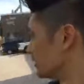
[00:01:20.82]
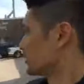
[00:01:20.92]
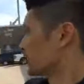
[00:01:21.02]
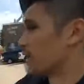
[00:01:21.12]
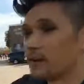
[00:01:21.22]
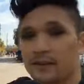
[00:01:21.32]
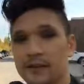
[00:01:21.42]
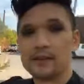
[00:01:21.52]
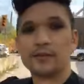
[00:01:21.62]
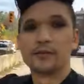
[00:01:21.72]
look at that.
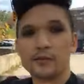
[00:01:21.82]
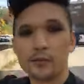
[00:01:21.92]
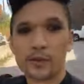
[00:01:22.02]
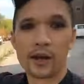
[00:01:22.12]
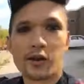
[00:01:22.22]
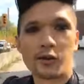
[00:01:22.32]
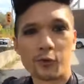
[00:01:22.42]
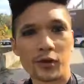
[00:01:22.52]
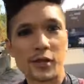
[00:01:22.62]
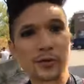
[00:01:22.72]
We got a
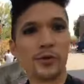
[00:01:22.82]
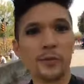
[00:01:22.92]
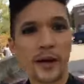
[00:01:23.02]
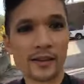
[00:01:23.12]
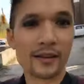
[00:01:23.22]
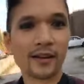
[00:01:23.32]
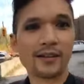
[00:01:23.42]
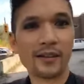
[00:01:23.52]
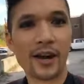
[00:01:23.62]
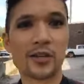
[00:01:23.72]
hard-working crew back there.
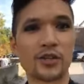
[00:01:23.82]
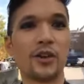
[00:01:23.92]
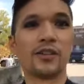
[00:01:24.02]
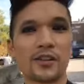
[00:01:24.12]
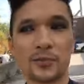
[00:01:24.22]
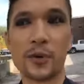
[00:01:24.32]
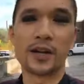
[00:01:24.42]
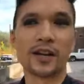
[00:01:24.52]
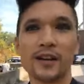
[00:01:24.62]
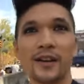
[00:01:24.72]
They're actually on lunch break.